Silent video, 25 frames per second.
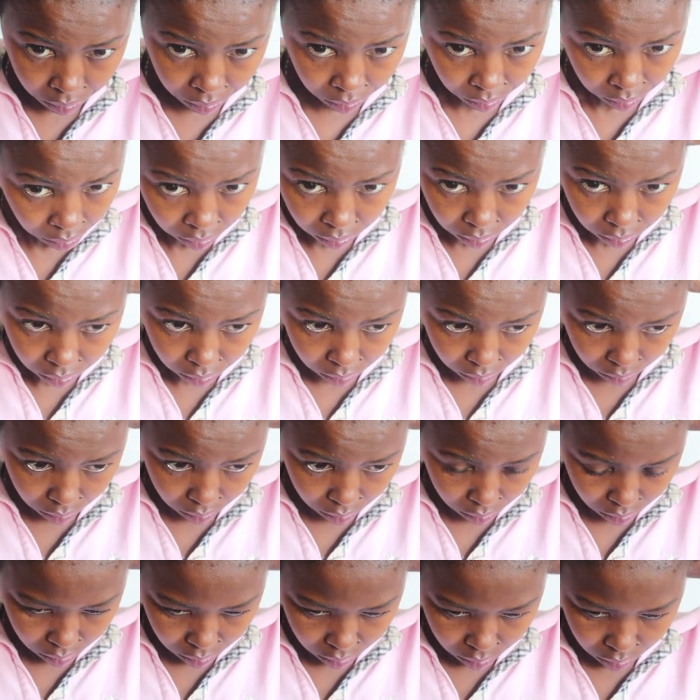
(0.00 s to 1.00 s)
I'm going to
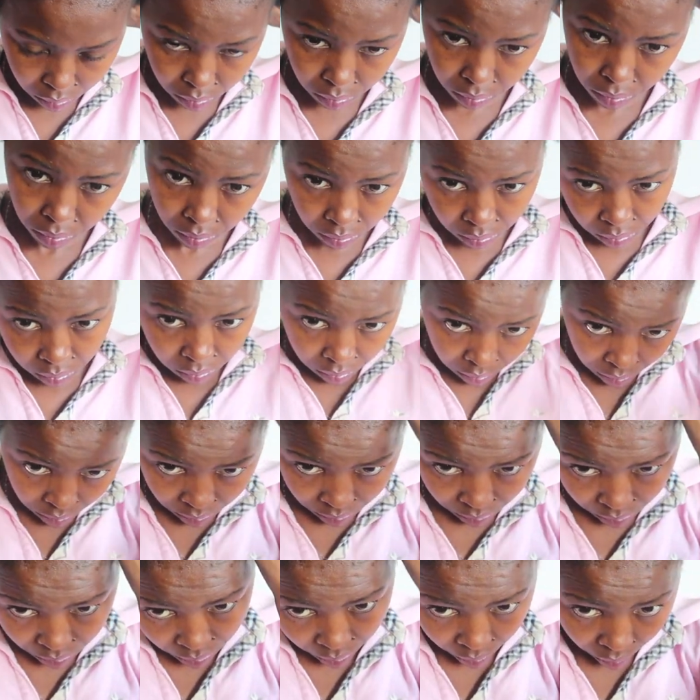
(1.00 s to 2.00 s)
tie the elastic
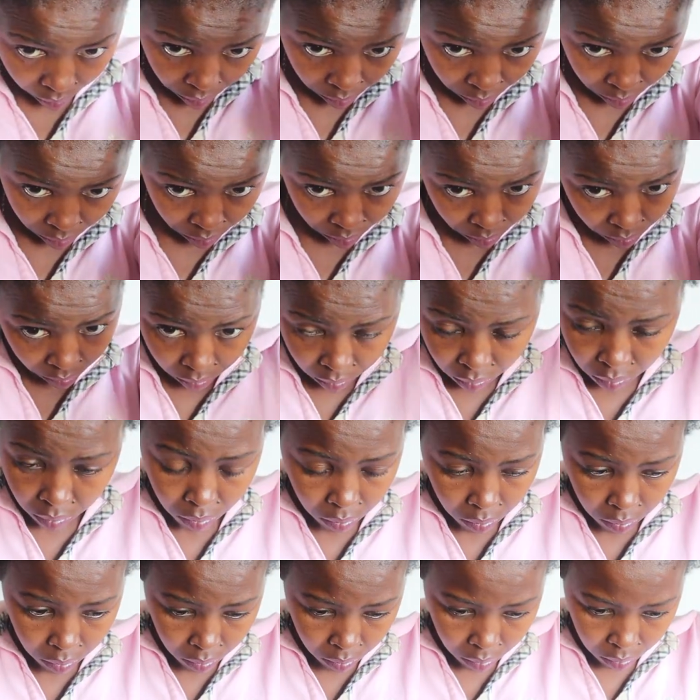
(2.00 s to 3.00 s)
bands
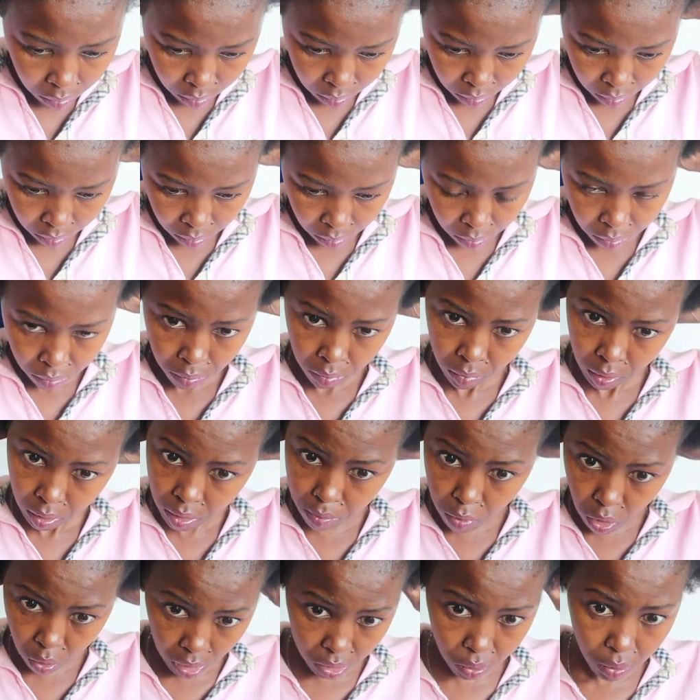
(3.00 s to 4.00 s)

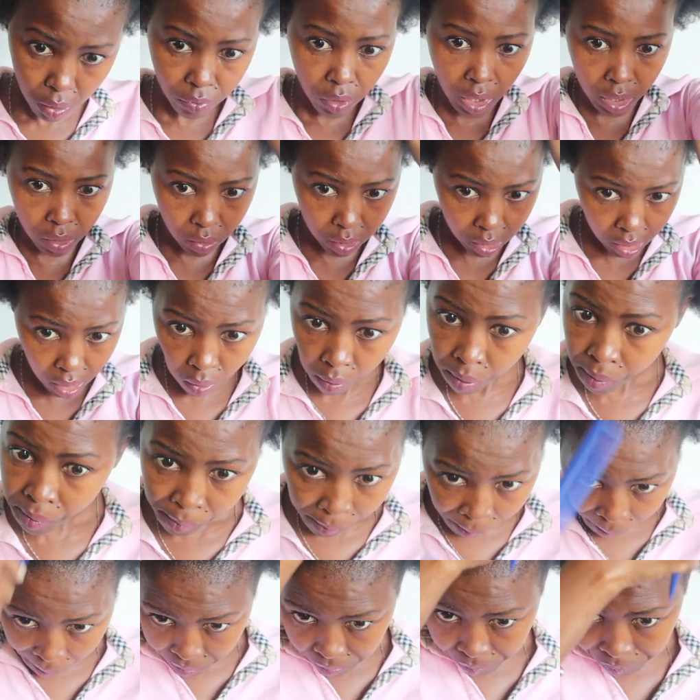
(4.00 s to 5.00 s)
around each
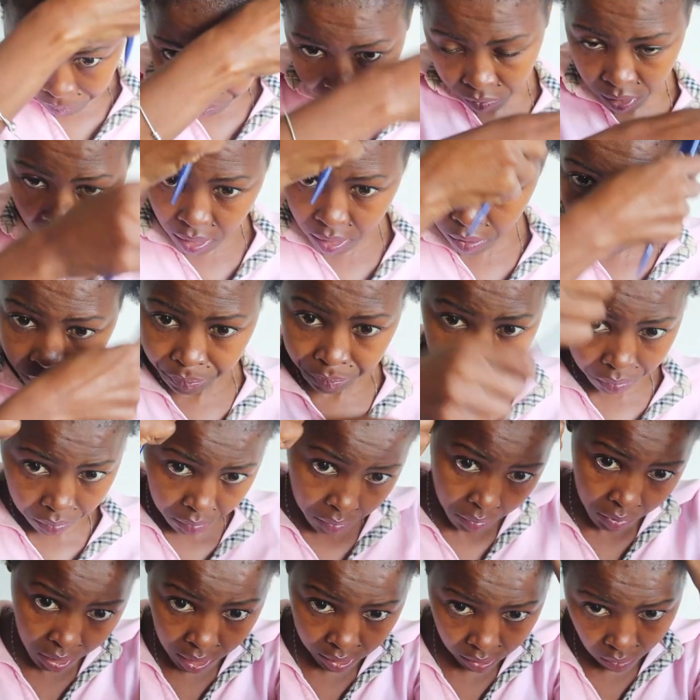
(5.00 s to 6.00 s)
section, so it is
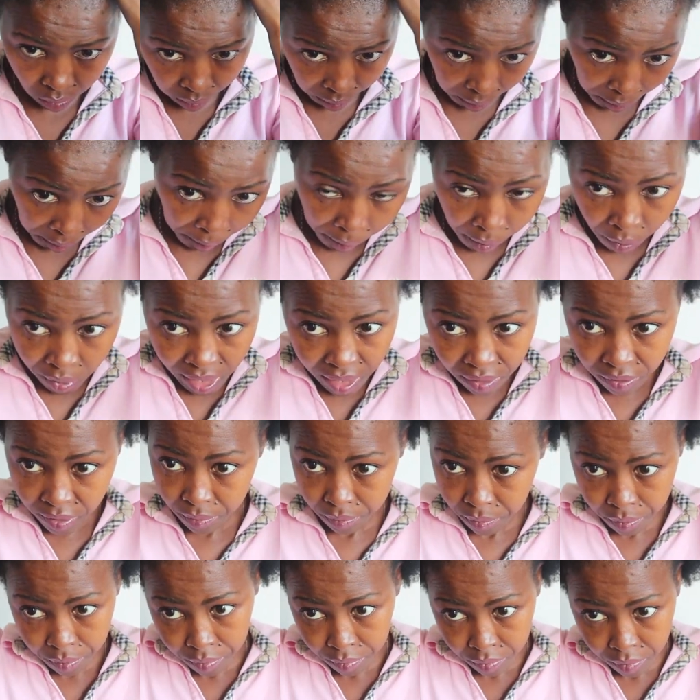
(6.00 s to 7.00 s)
nice and prepared
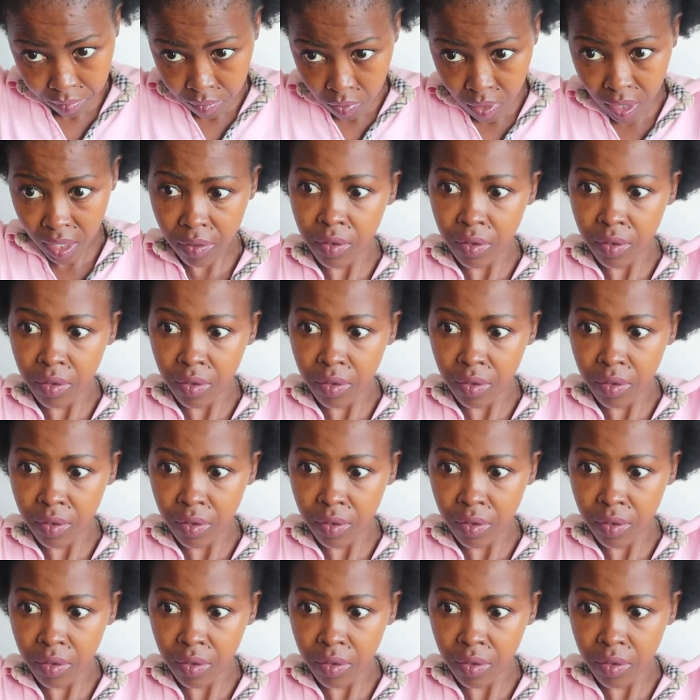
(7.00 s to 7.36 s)
for the